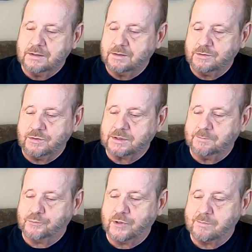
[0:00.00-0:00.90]
You, you,
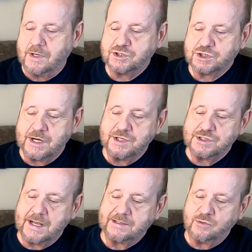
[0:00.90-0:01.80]
can pretty much
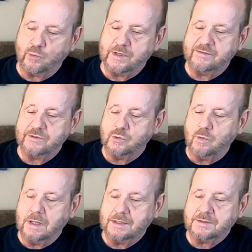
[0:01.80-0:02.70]
change that to whatever you
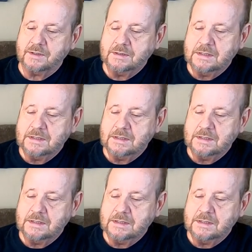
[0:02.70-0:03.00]
want.